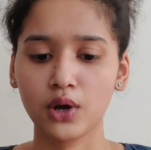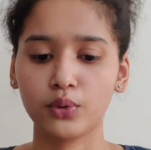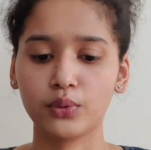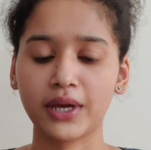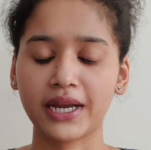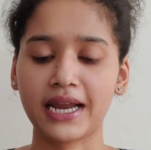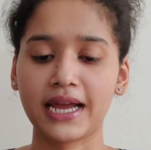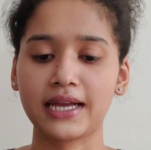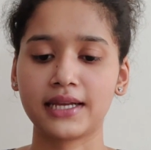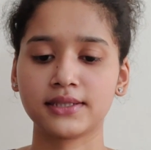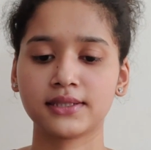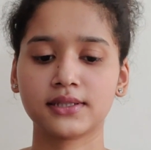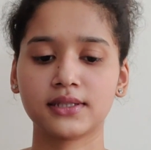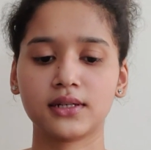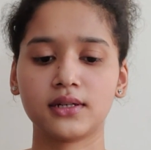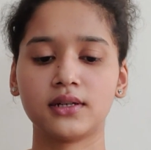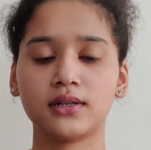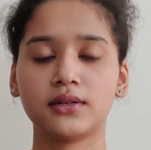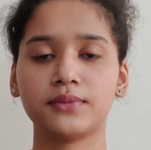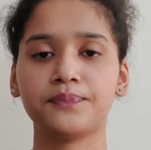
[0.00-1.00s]
whereas
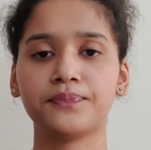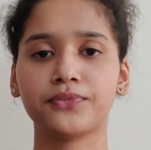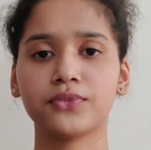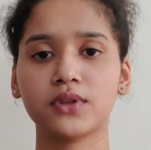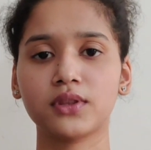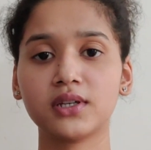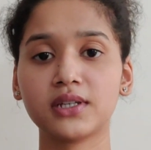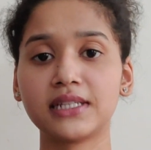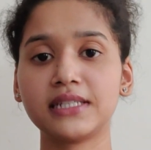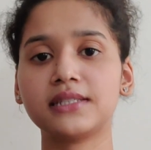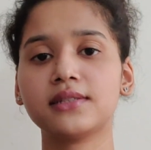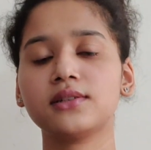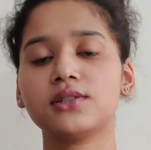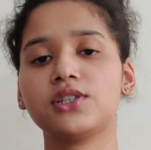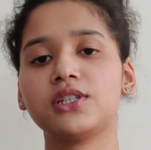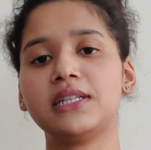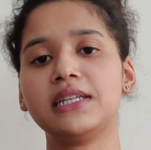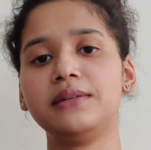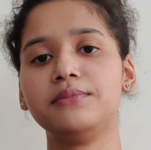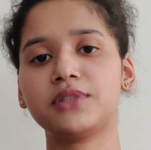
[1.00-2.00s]
the
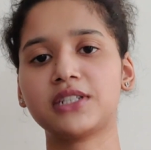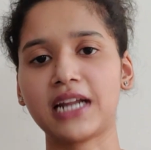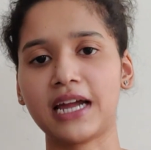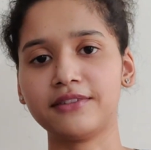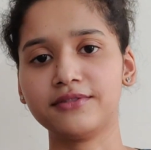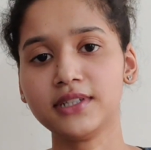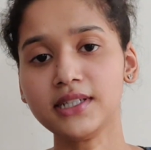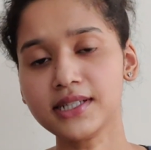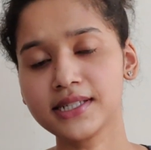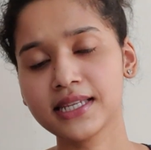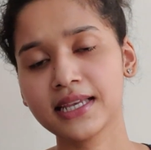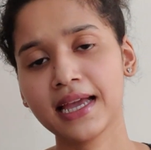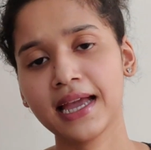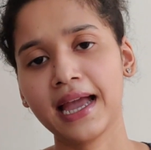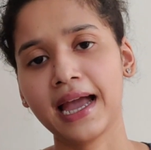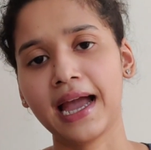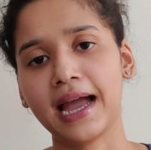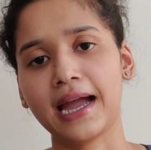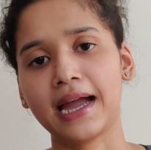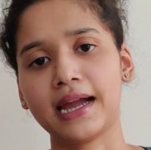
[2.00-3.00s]
research team travels
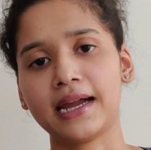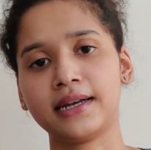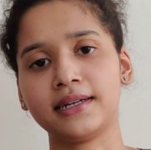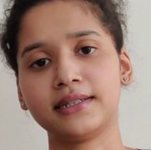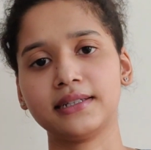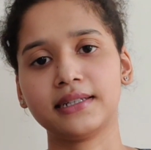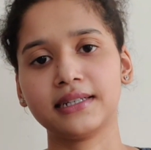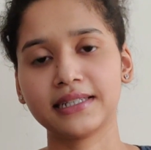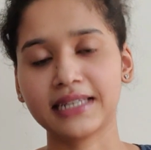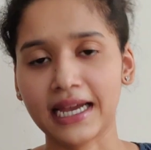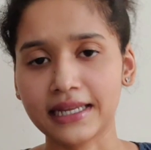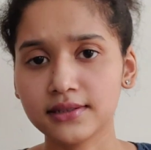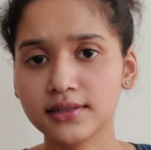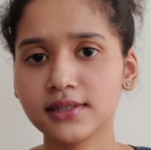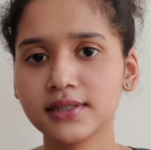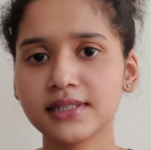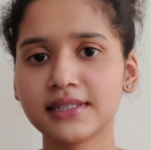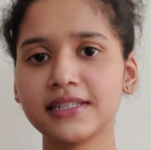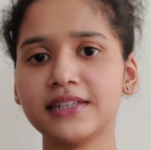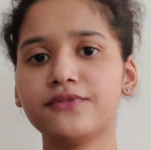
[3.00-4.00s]
and
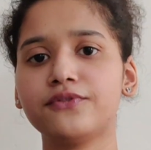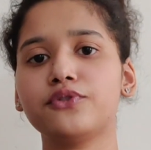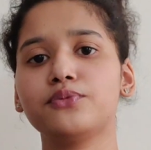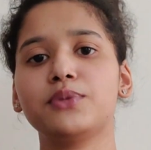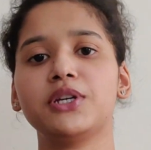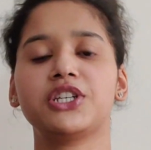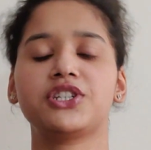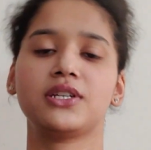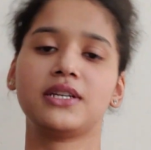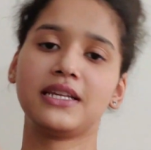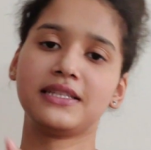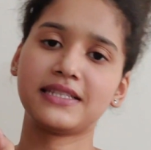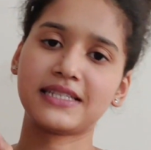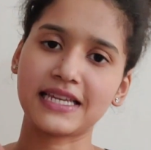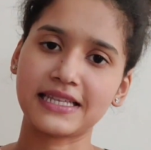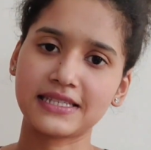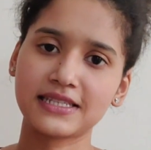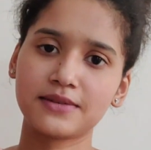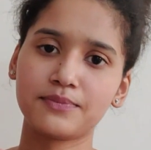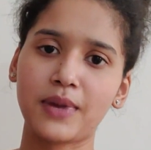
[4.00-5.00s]
gathers information and
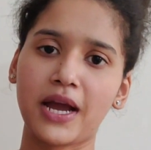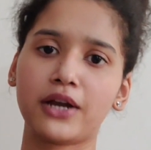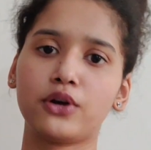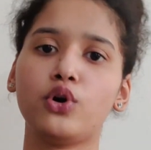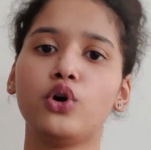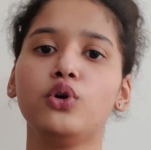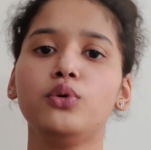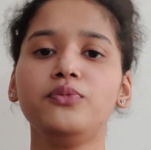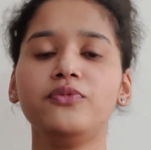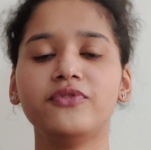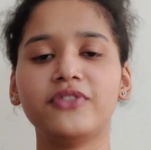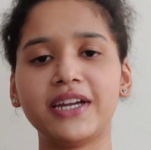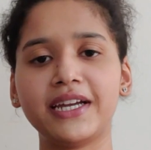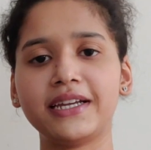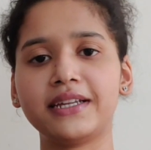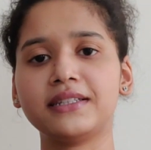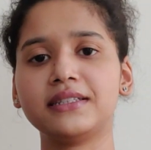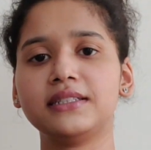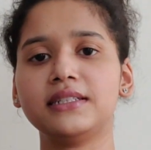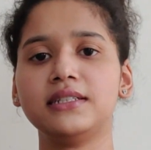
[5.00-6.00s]
sends it back home,
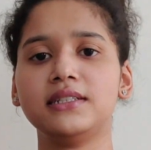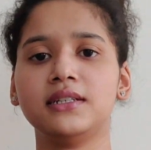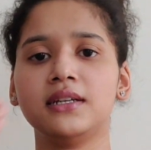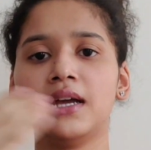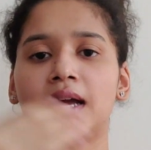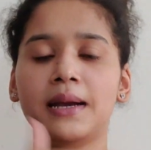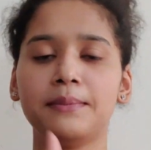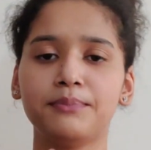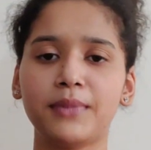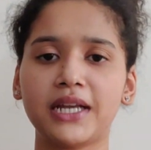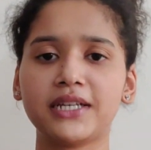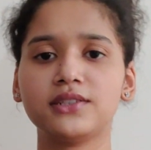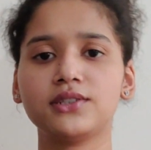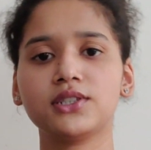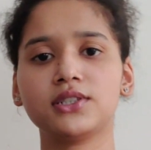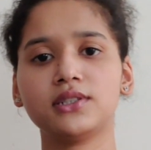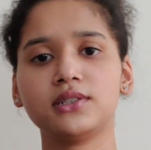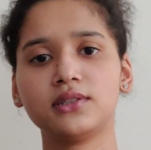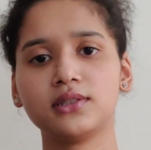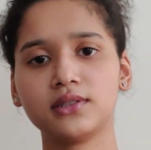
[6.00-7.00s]
where the
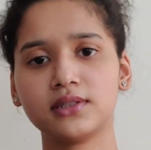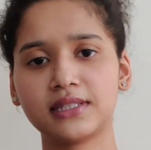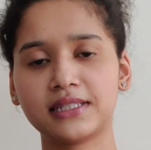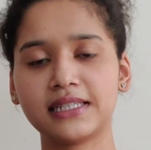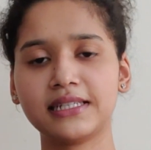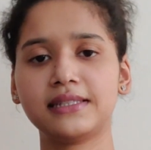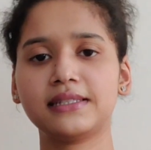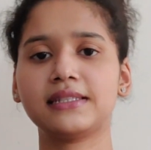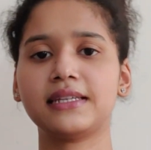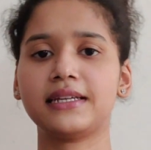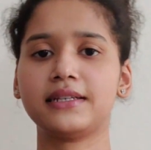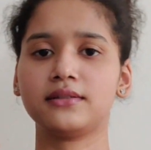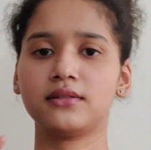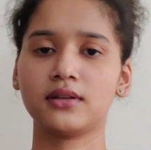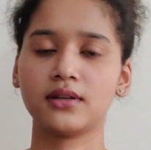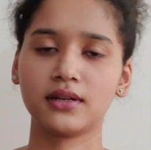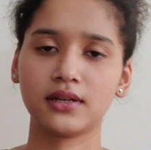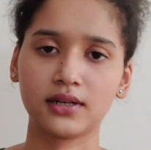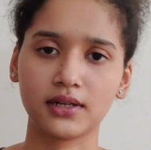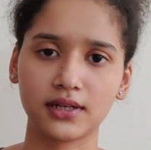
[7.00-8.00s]
manager sits
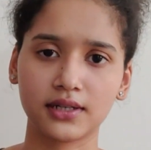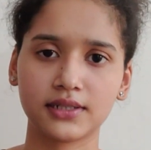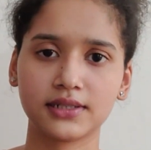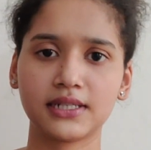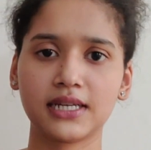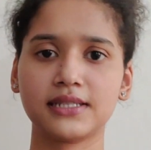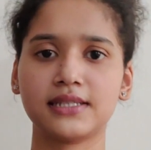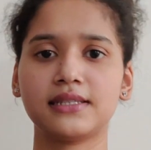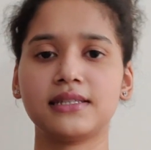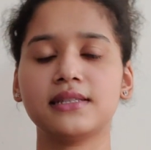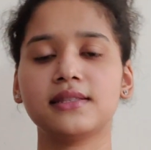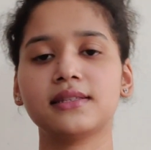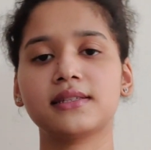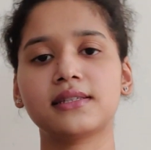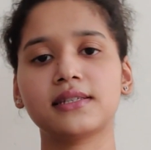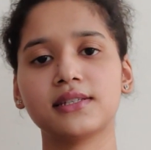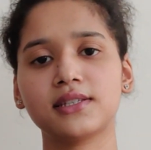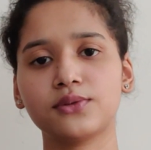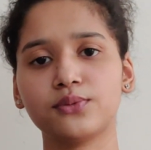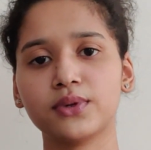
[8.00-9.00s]
and does
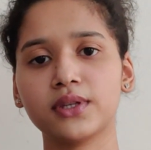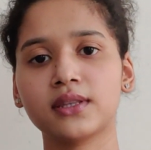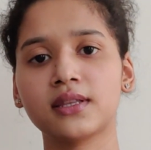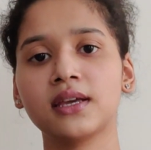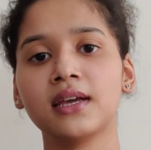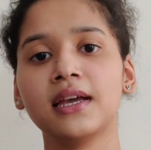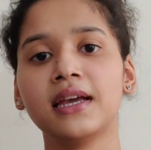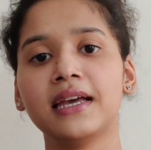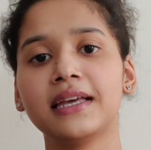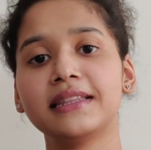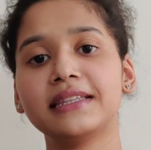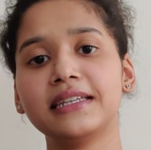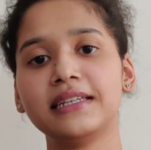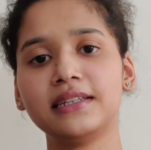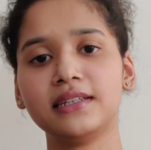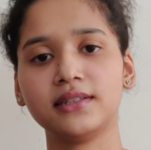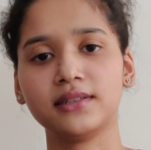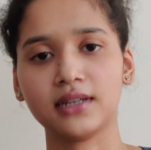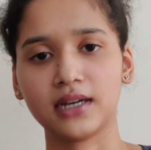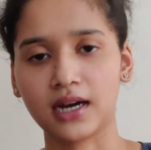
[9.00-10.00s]
synthesis with
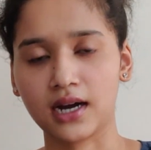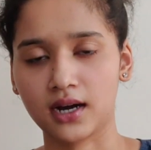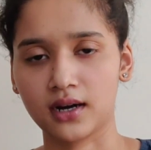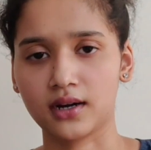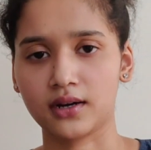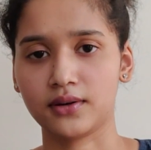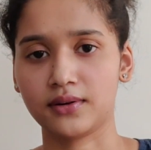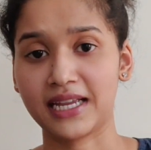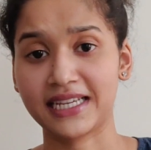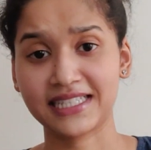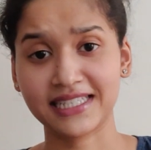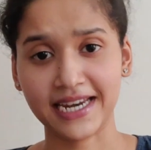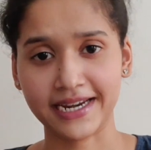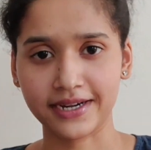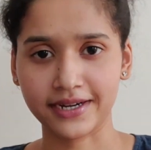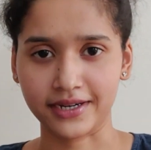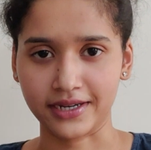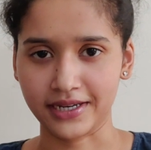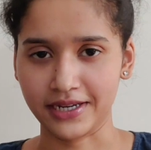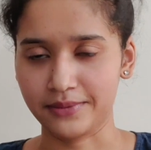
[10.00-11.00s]
the
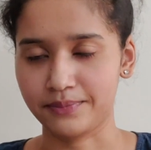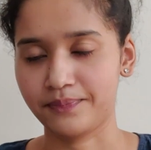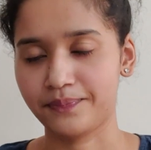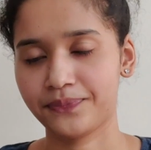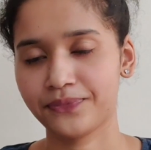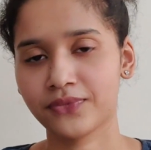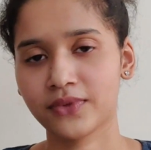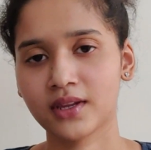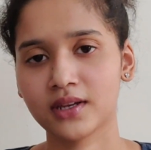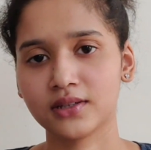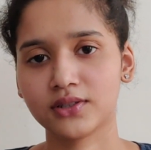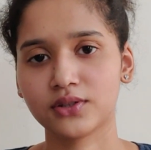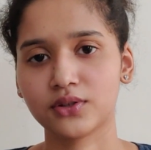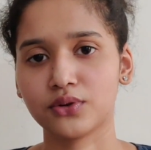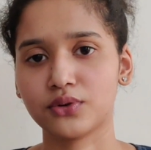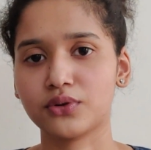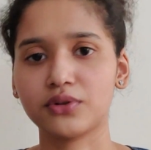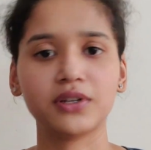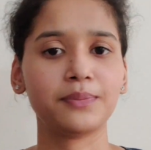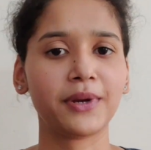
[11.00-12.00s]
extended team.
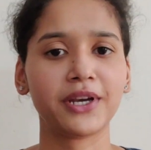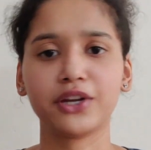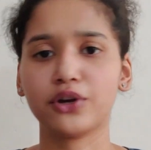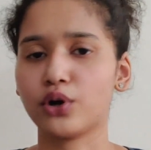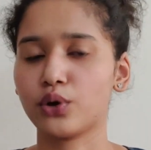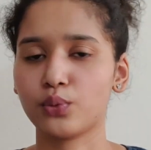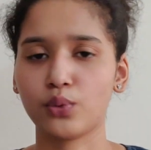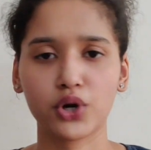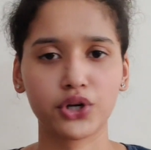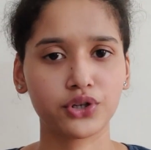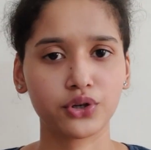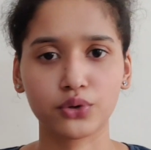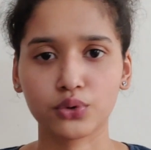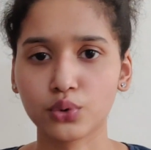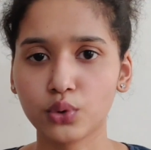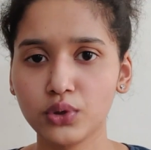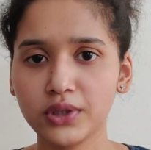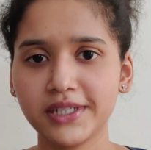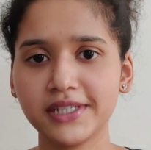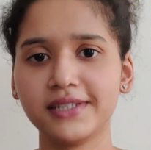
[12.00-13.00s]
So depending on what your
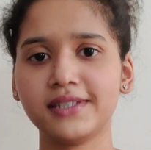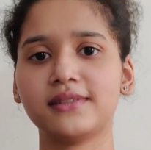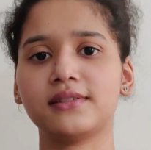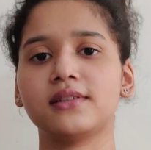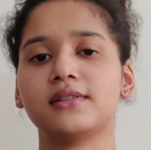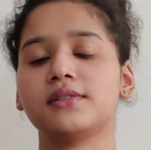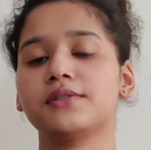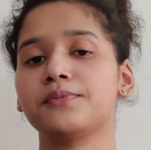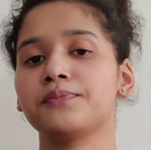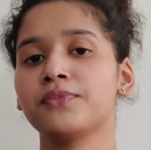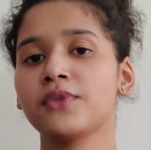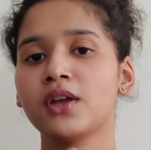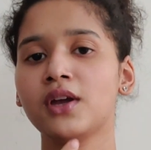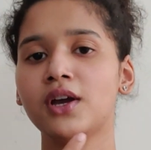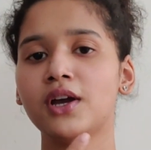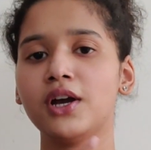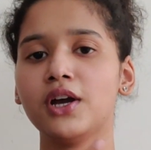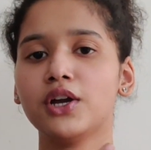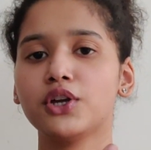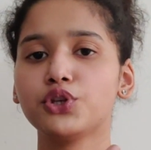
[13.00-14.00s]
role is,
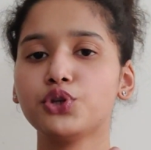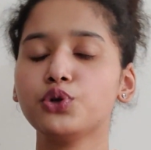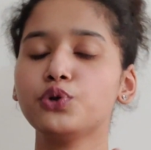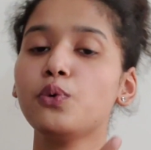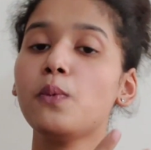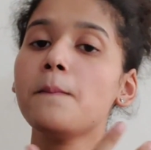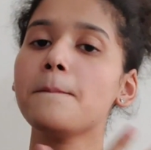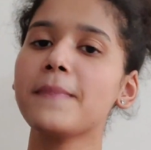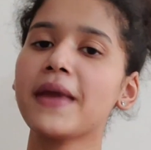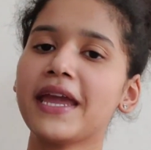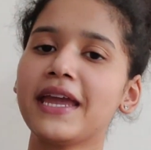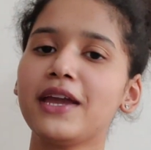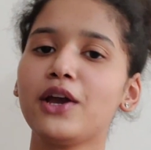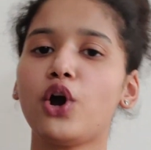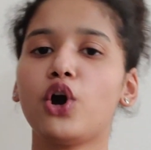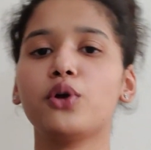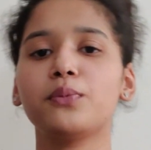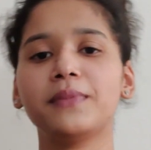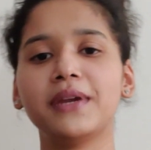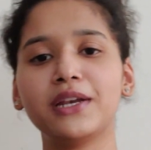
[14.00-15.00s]
you may
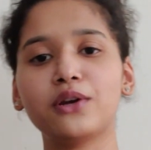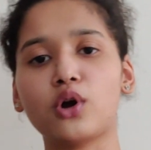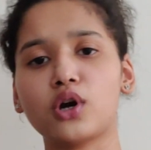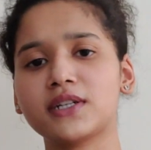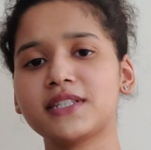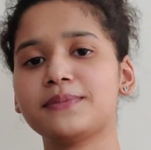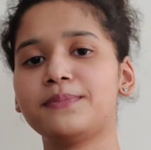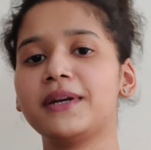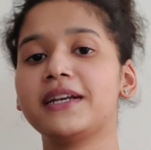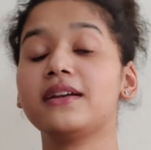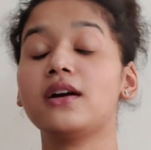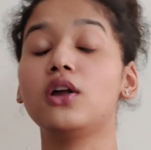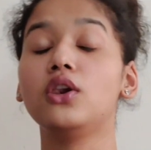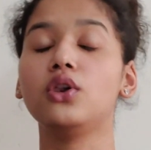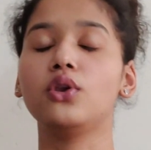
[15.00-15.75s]
or may not spend a